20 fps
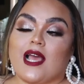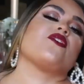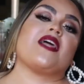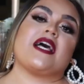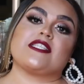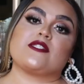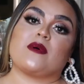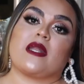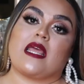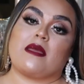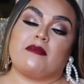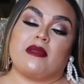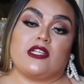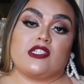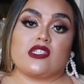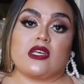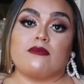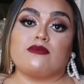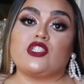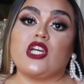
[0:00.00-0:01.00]
So that's what I
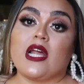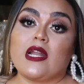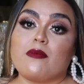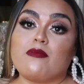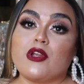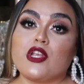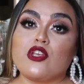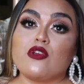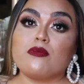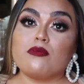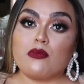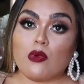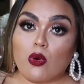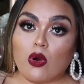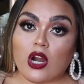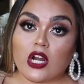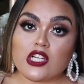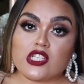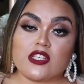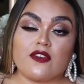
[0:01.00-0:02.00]
mean. So I'm trying to bring you
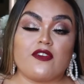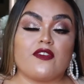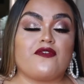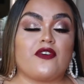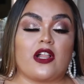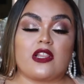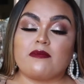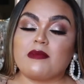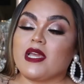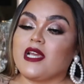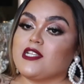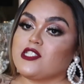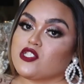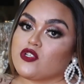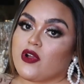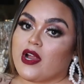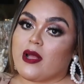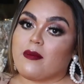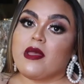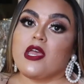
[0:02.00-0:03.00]
more. So if you follow me on
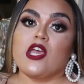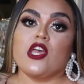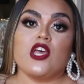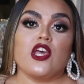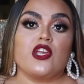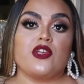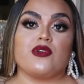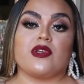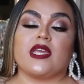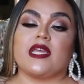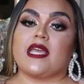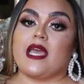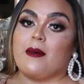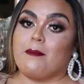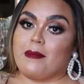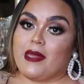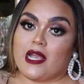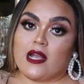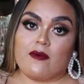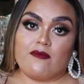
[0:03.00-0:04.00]
Instagram, you can
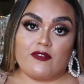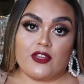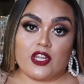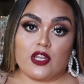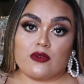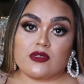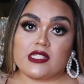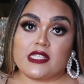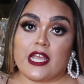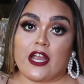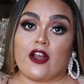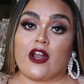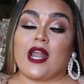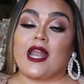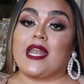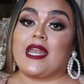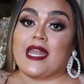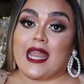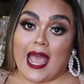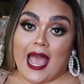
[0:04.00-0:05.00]
get makeup videos there
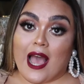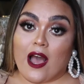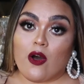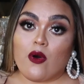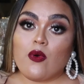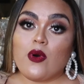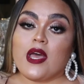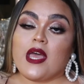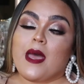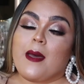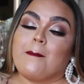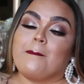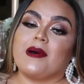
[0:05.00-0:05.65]
now.